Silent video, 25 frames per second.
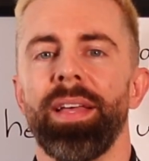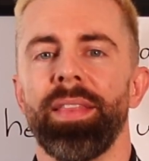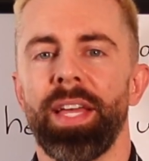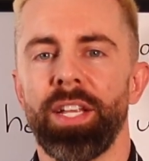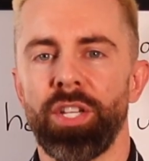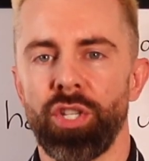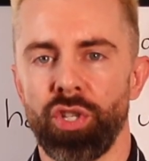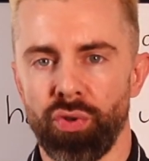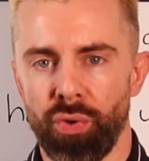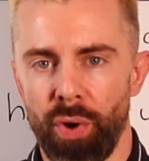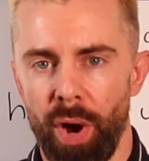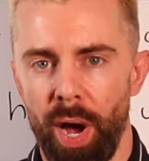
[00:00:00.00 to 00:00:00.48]

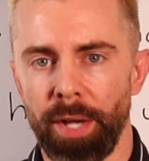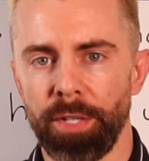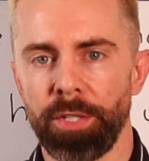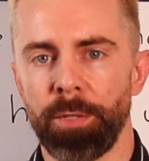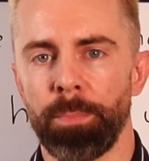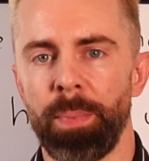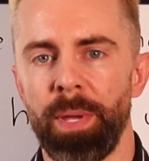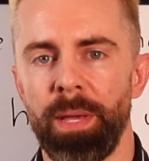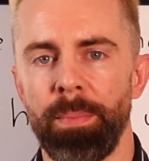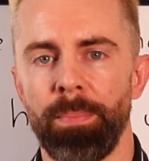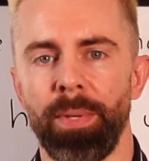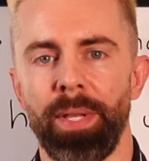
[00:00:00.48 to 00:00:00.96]
that
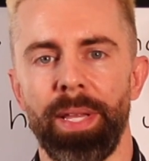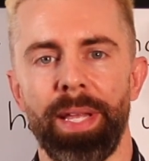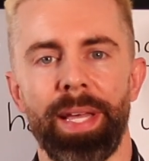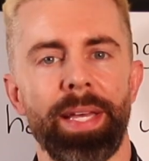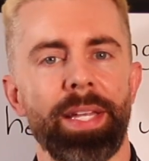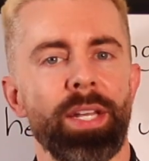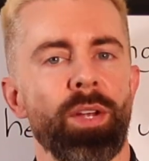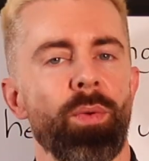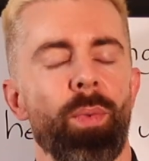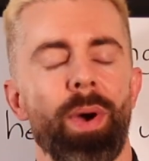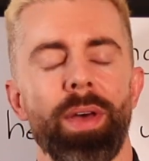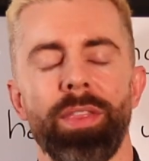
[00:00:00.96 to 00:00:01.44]
draws people
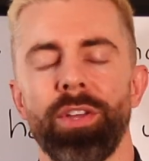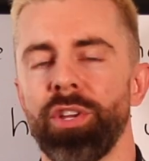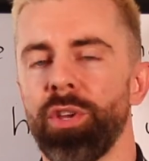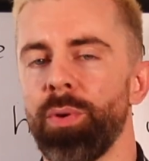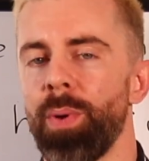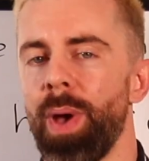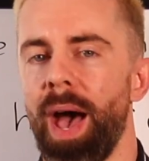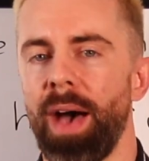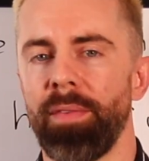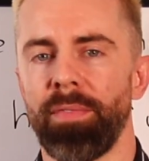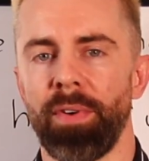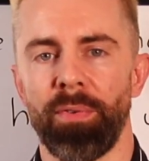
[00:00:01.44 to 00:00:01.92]
in whether
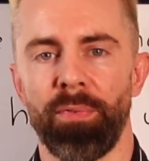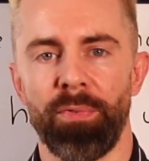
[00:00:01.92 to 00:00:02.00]
you have